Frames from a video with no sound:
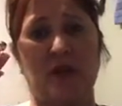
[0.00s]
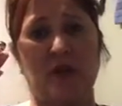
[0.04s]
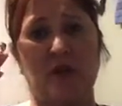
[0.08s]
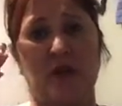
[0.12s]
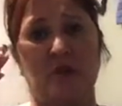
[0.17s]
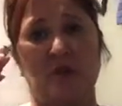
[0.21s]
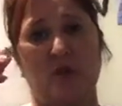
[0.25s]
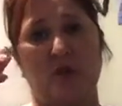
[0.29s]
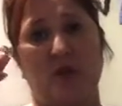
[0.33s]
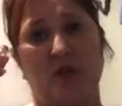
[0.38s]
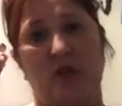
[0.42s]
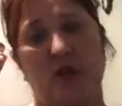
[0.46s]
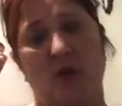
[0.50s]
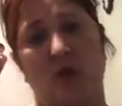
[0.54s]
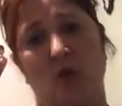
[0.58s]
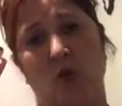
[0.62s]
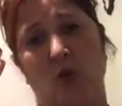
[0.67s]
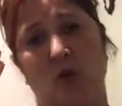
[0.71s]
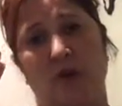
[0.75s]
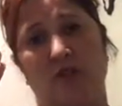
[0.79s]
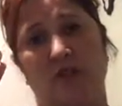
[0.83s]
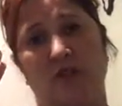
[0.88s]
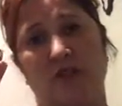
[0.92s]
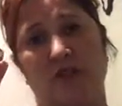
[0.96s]
Smoky
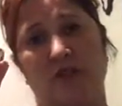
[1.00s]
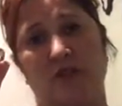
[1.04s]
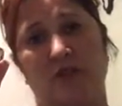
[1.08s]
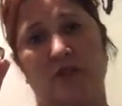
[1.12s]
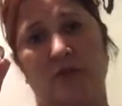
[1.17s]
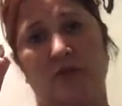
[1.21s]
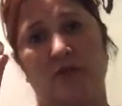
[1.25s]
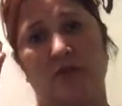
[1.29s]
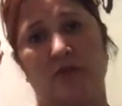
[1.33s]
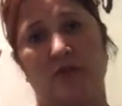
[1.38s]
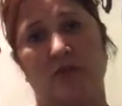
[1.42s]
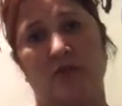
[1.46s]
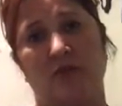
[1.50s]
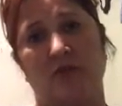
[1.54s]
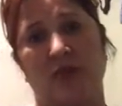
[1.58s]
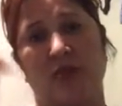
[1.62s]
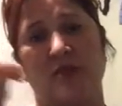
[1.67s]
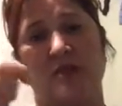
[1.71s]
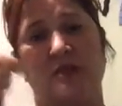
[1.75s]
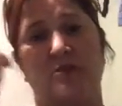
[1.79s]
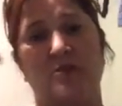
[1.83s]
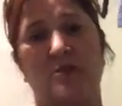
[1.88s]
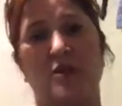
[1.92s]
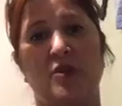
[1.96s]
quartz
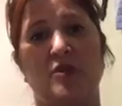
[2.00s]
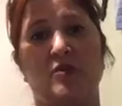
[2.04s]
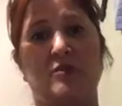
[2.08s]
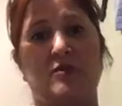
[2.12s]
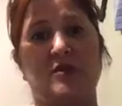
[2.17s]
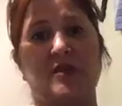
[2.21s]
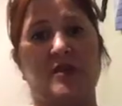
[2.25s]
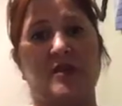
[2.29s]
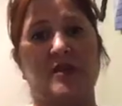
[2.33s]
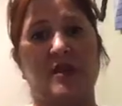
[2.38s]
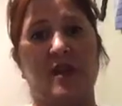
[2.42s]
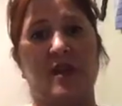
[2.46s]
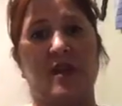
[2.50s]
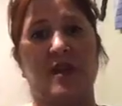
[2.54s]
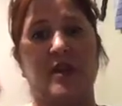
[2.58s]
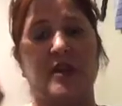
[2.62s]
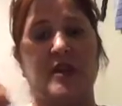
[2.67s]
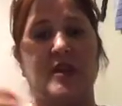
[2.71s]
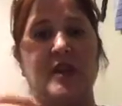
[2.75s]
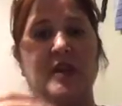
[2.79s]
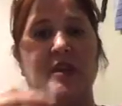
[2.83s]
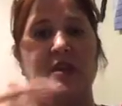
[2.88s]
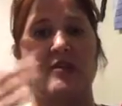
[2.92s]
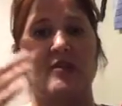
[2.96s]
transmutes any
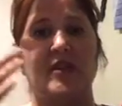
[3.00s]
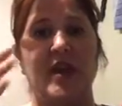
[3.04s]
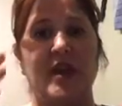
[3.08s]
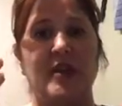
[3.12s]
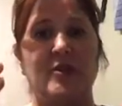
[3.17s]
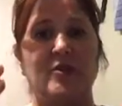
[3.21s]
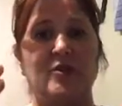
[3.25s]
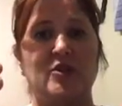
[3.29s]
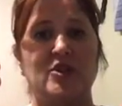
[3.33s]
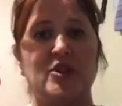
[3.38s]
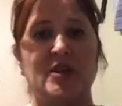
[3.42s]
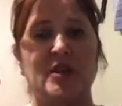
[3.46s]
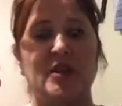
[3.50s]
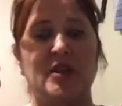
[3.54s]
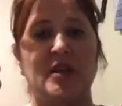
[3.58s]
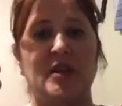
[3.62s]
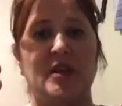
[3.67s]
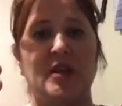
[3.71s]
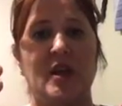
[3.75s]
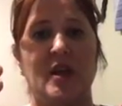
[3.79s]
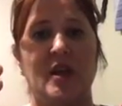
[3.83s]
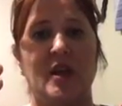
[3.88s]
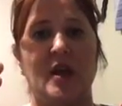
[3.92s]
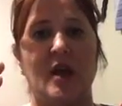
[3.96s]
negative
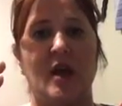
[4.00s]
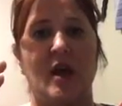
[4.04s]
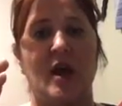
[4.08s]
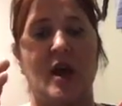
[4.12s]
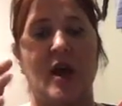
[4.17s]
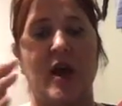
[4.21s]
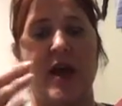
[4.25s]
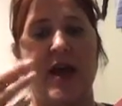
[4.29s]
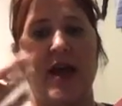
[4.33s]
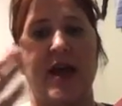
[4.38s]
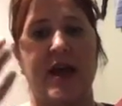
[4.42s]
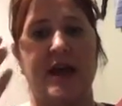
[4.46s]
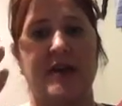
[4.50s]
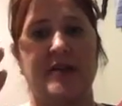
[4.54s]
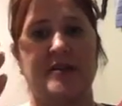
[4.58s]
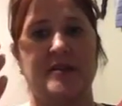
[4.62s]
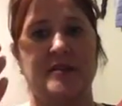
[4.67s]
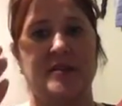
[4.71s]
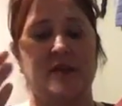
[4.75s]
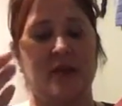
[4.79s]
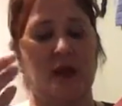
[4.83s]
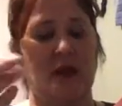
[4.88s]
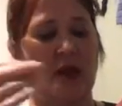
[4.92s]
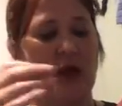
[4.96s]
energy
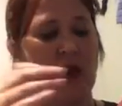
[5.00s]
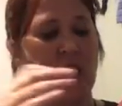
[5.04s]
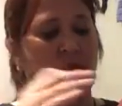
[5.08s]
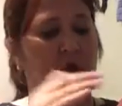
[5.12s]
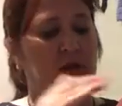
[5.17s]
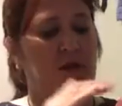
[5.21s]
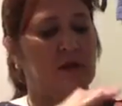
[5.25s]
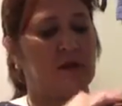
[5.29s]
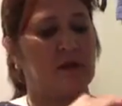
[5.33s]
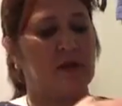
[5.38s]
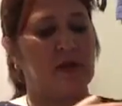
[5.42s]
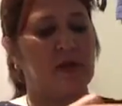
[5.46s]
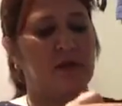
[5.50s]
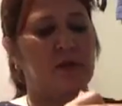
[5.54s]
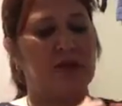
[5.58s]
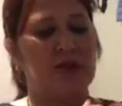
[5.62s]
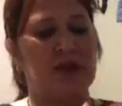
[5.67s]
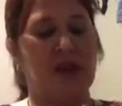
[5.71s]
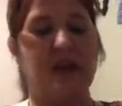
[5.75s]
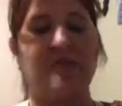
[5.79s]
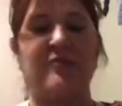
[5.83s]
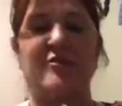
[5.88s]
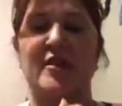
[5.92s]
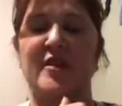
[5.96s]
and
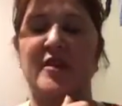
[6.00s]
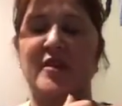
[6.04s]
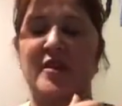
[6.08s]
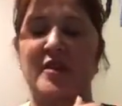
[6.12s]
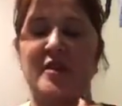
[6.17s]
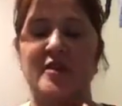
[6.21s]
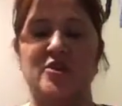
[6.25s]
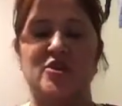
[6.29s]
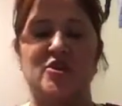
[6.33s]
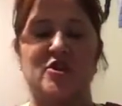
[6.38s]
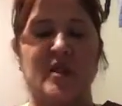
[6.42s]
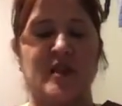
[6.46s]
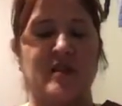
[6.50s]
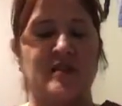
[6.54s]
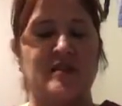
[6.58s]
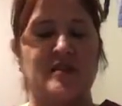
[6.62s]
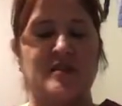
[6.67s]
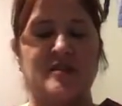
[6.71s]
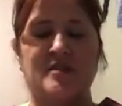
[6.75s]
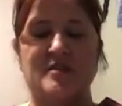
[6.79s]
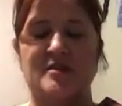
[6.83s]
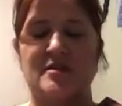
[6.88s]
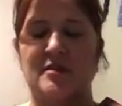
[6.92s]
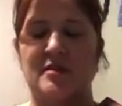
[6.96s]
keeps everything
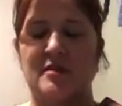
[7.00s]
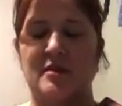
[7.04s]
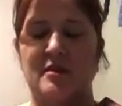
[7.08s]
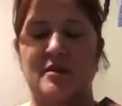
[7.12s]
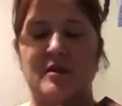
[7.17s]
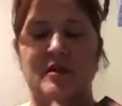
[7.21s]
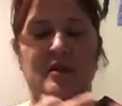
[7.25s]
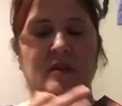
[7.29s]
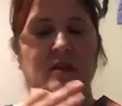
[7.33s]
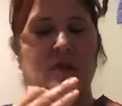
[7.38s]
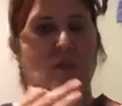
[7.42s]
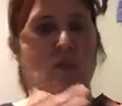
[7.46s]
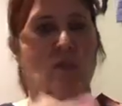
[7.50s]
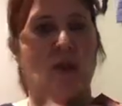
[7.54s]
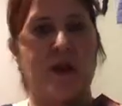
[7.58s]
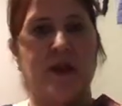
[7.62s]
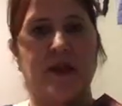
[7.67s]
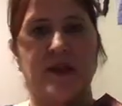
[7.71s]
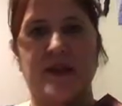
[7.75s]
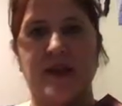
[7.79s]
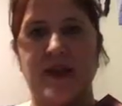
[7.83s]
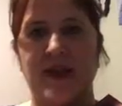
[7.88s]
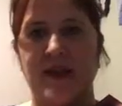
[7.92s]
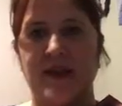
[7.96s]
just in the
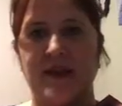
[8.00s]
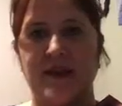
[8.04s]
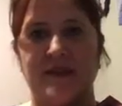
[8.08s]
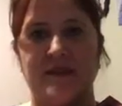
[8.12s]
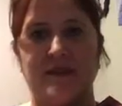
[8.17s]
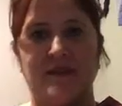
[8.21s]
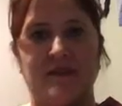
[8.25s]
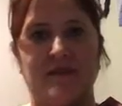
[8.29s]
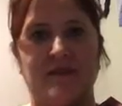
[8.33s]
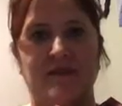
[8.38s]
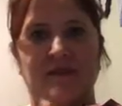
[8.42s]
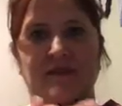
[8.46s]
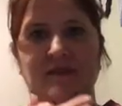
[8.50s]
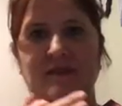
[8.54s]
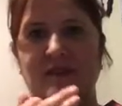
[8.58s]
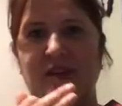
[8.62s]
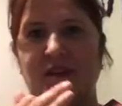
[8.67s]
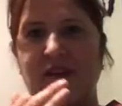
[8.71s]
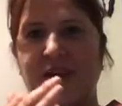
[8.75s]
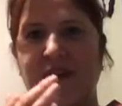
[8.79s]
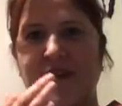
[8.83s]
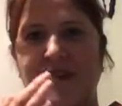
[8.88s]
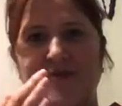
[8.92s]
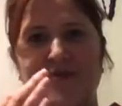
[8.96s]
white light
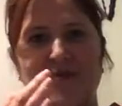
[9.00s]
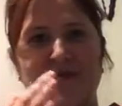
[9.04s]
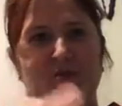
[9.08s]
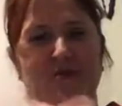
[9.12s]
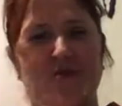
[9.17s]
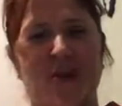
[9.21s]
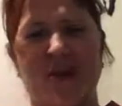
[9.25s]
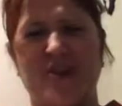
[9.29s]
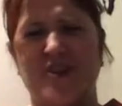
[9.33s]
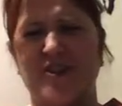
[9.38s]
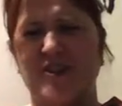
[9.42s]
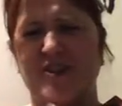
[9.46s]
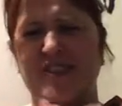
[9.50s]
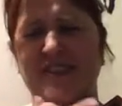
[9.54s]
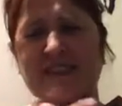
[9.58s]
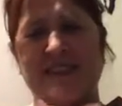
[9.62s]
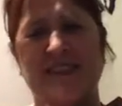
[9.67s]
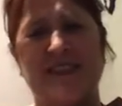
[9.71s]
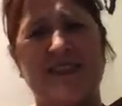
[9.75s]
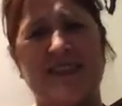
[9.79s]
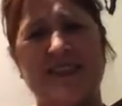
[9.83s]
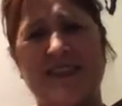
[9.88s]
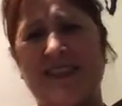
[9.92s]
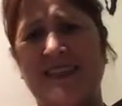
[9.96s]
and fresh and
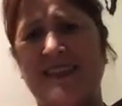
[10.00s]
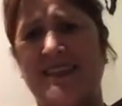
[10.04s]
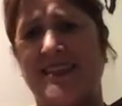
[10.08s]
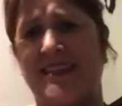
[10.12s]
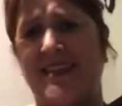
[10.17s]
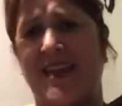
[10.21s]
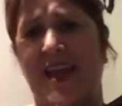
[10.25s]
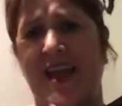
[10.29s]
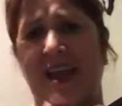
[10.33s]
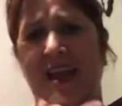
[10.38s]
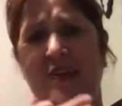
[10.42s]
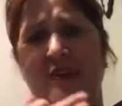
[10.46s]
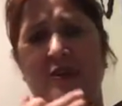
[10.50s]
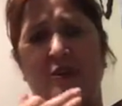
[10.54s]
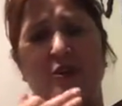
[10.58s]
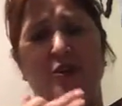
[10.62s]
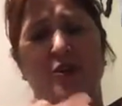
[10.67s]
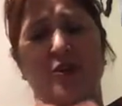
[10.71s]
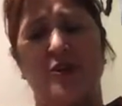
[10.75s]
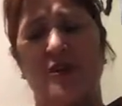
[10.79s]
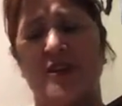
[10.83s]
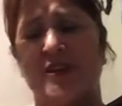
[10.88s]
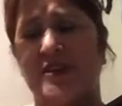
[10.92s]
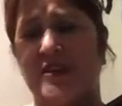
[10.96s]
clean and
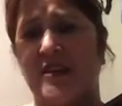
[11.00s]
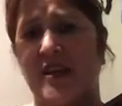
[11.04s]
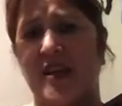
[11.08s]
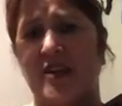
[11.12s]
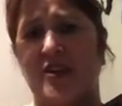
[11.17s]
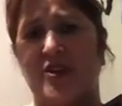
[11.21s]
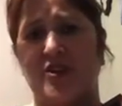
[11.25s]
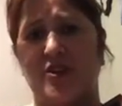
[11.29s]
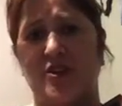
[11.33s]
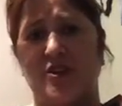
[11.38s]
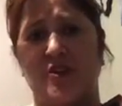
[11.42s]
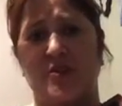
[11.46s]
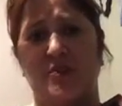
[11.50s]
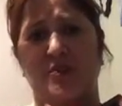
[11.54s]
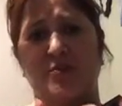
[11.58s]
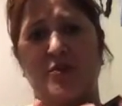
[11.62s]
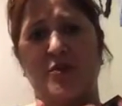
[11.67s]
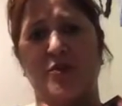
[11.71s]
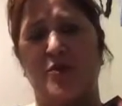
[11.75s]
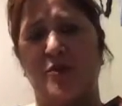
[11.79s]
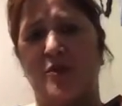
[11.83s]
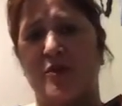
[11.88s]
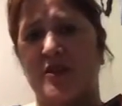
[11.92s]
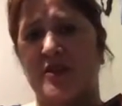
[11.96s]
good intentions,
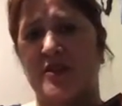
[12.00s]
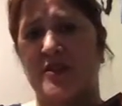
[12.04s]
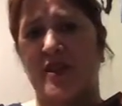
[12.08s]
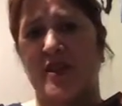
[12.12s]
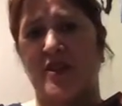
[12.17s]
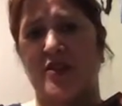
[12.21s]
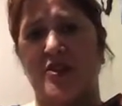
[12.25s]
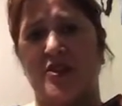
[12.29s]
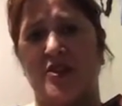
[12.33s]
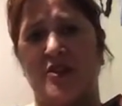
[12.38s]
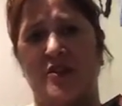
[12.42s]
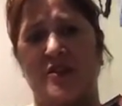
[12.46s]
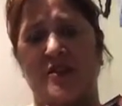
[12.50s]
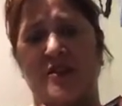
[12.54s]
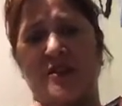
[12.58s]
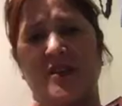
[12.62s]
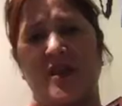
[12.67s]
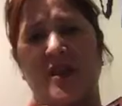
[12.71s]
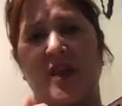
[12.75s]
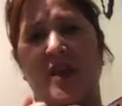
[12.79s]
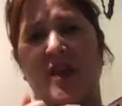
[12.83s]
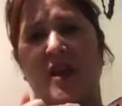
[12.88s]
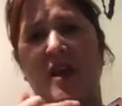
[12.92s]
pure intentions,